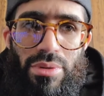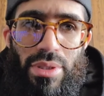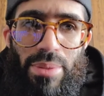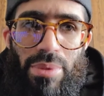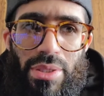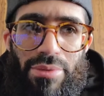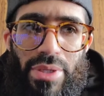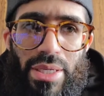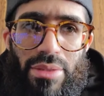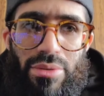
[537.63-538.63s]
I believe it
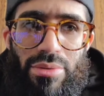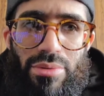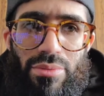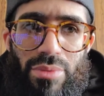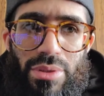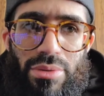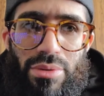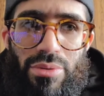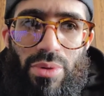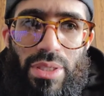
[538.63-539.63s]
got tuned once or
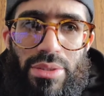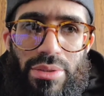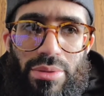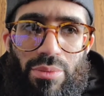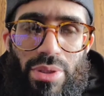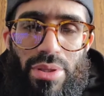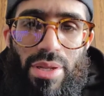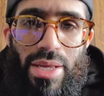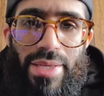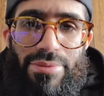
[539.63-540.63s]
twice in one of the
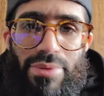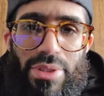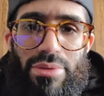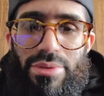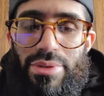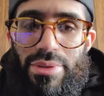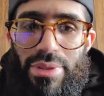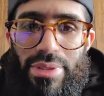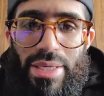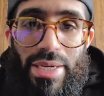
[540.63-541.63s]
last videos
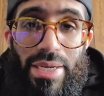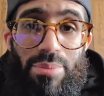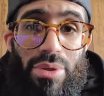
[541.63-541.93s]
that I had